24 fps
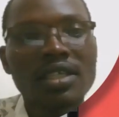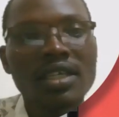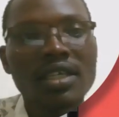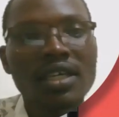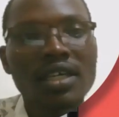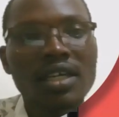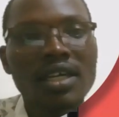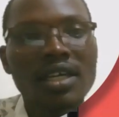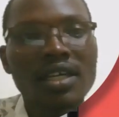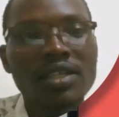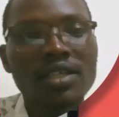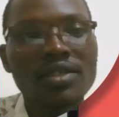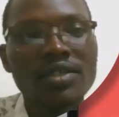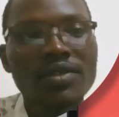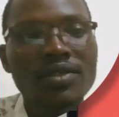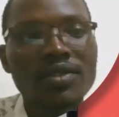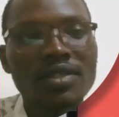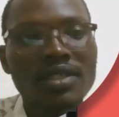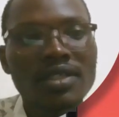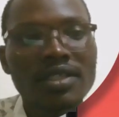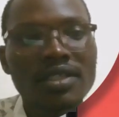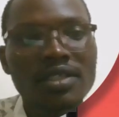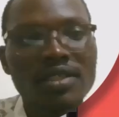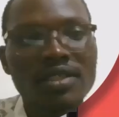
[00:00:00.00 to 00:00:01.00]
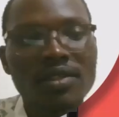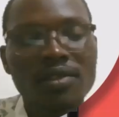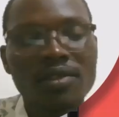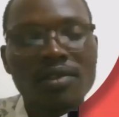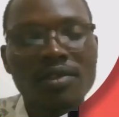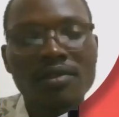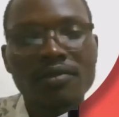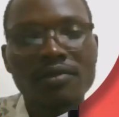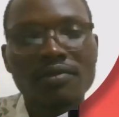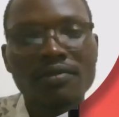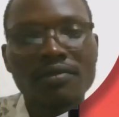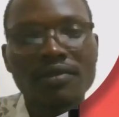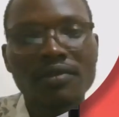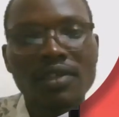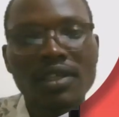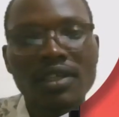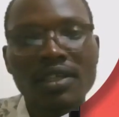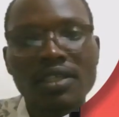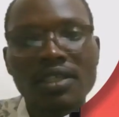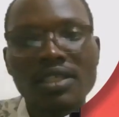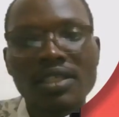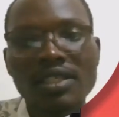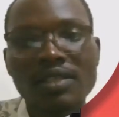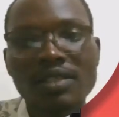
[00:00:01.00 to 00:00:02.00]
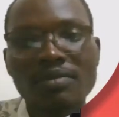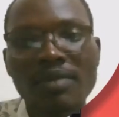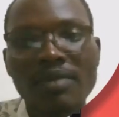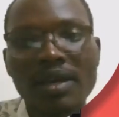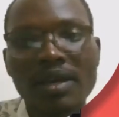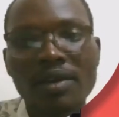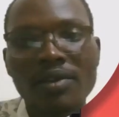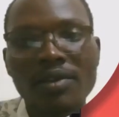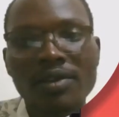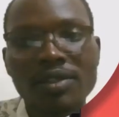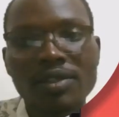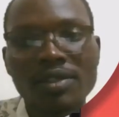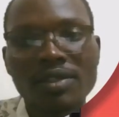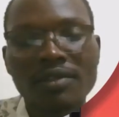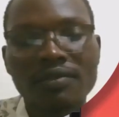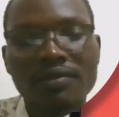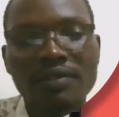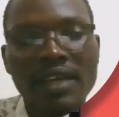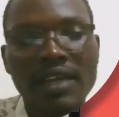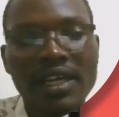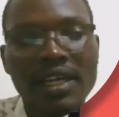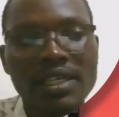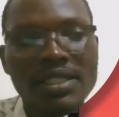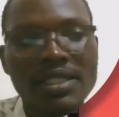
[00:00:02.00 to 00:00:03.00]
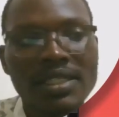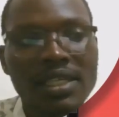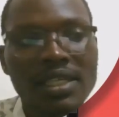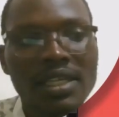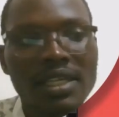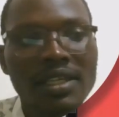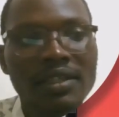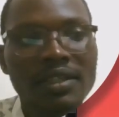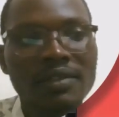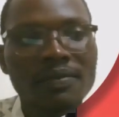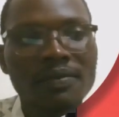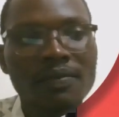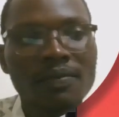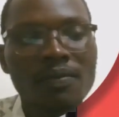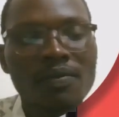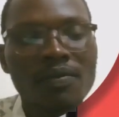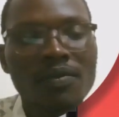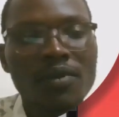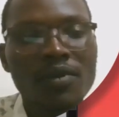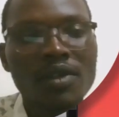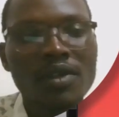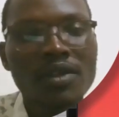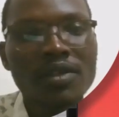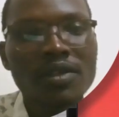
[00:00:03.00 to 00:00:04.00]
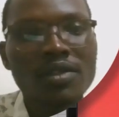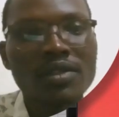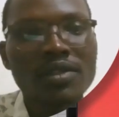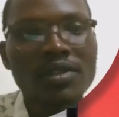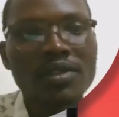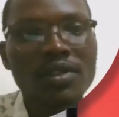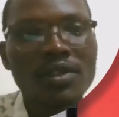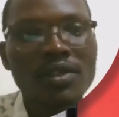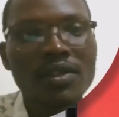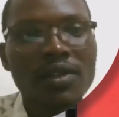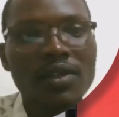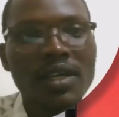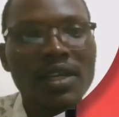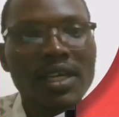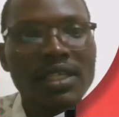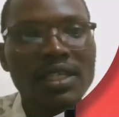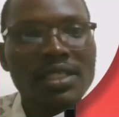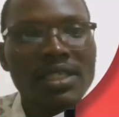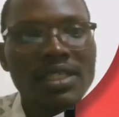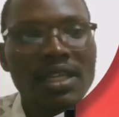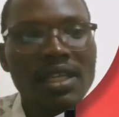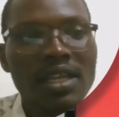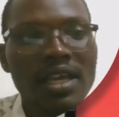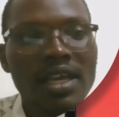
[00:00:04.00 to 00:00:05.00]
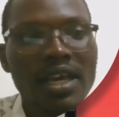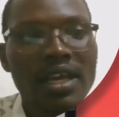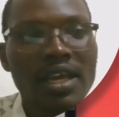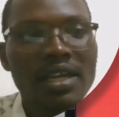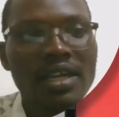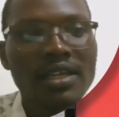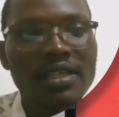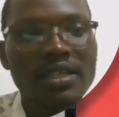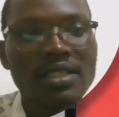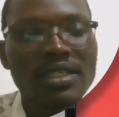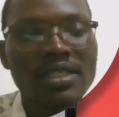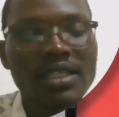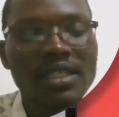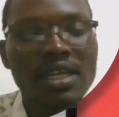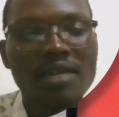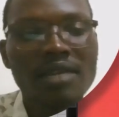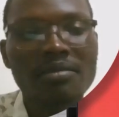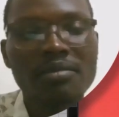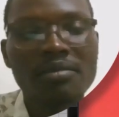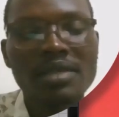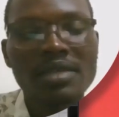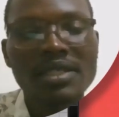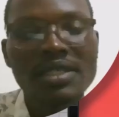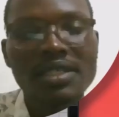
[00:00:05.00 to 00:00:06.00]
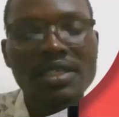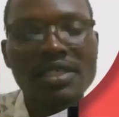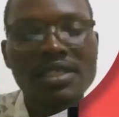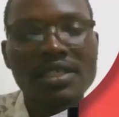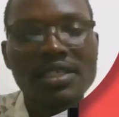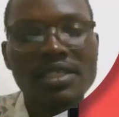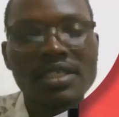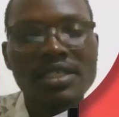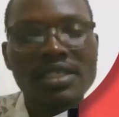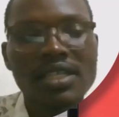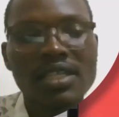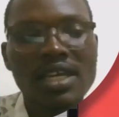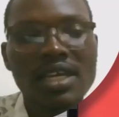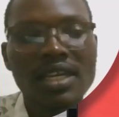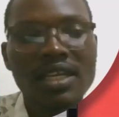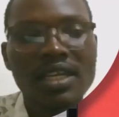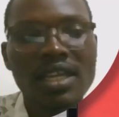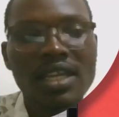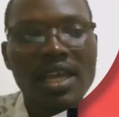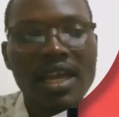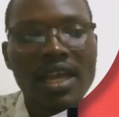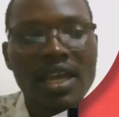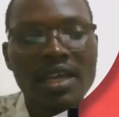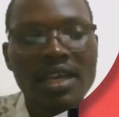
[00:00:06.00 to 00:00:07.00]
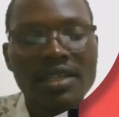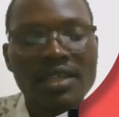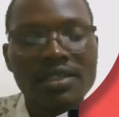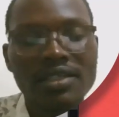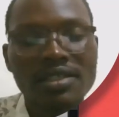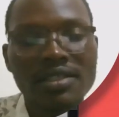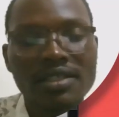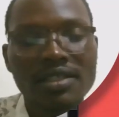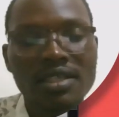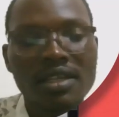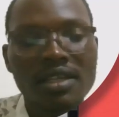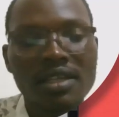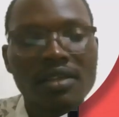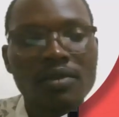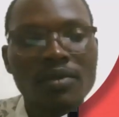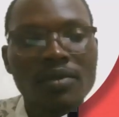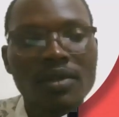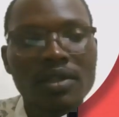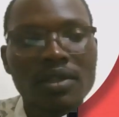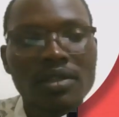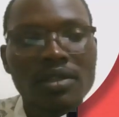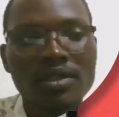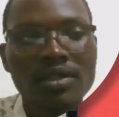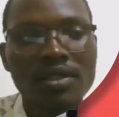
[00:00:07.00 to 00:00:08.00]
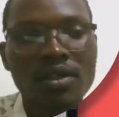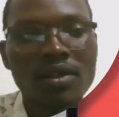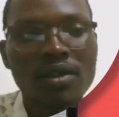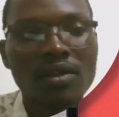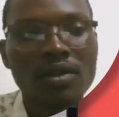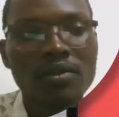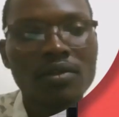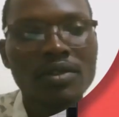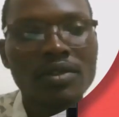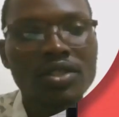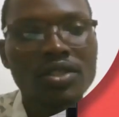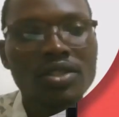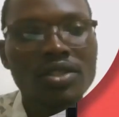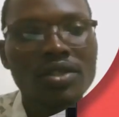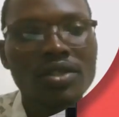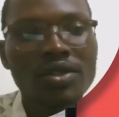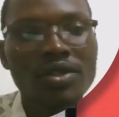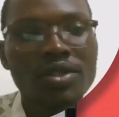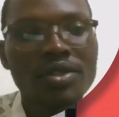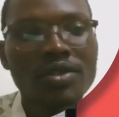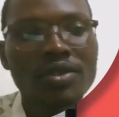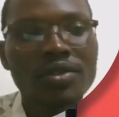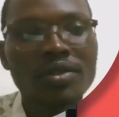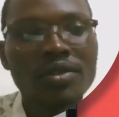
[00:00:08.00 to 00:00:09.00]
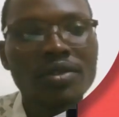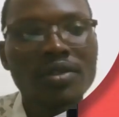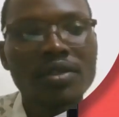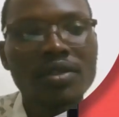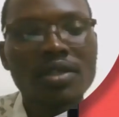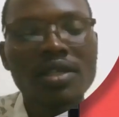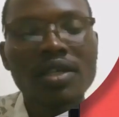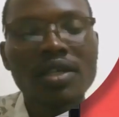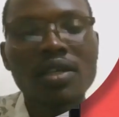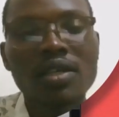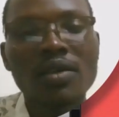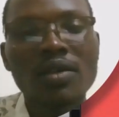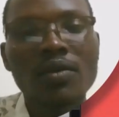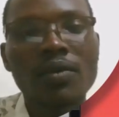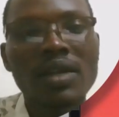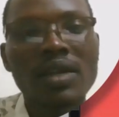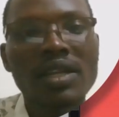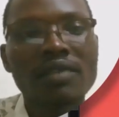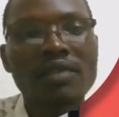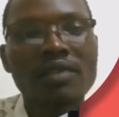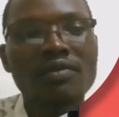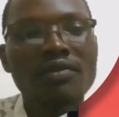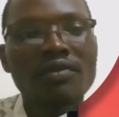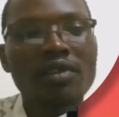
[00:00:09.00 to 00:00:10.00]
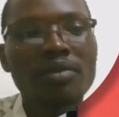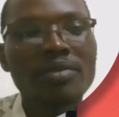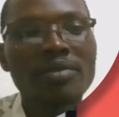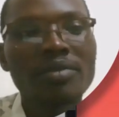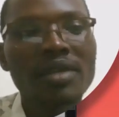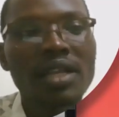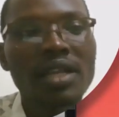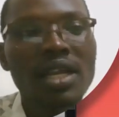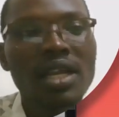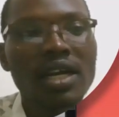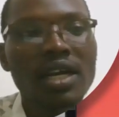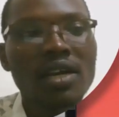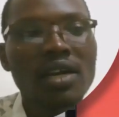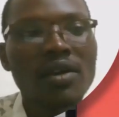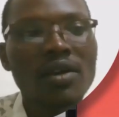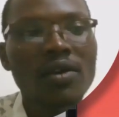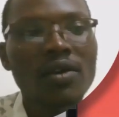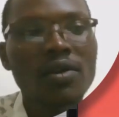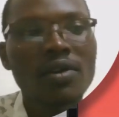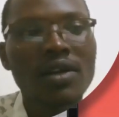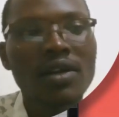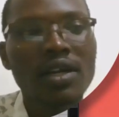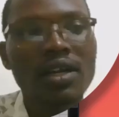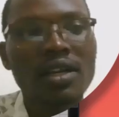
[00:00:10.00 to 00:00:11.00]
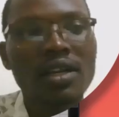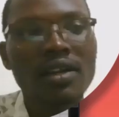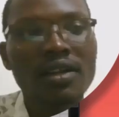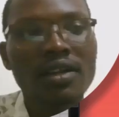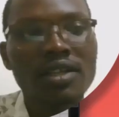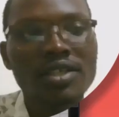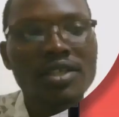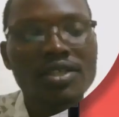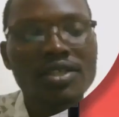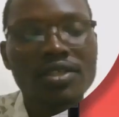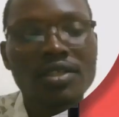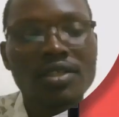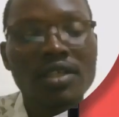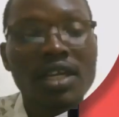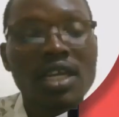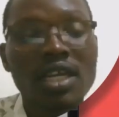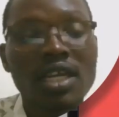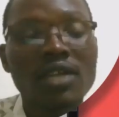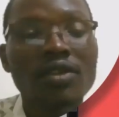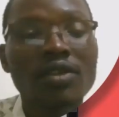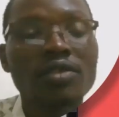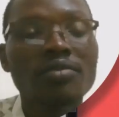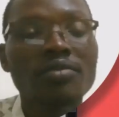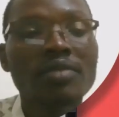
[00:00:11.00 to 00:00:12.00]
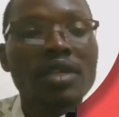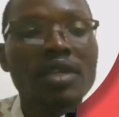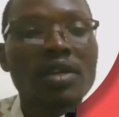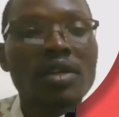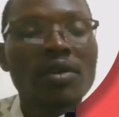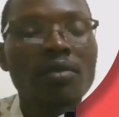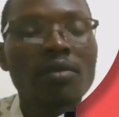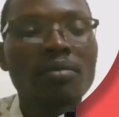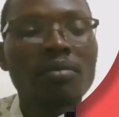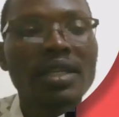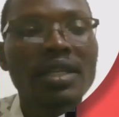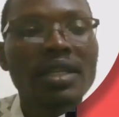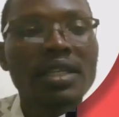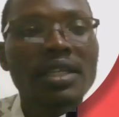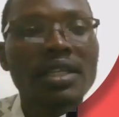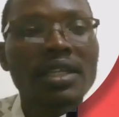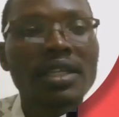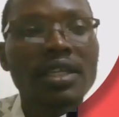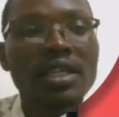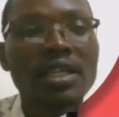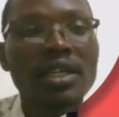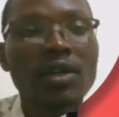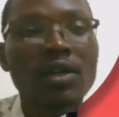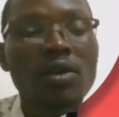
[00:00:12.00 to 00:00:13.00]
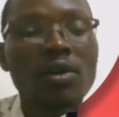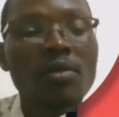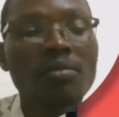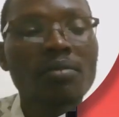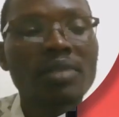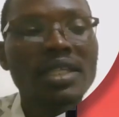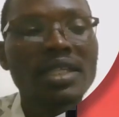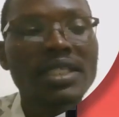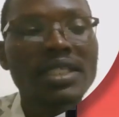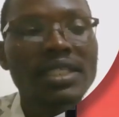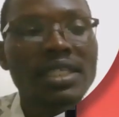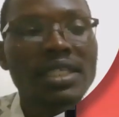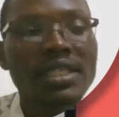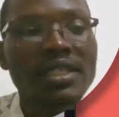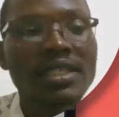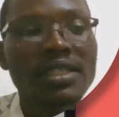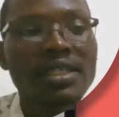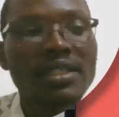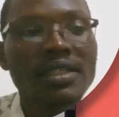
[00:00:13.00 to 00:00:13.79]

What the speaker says: usage of this Microsoft Excel. So Excel errors are messages that Excel will always show you when a formula or calculation cannot be completed.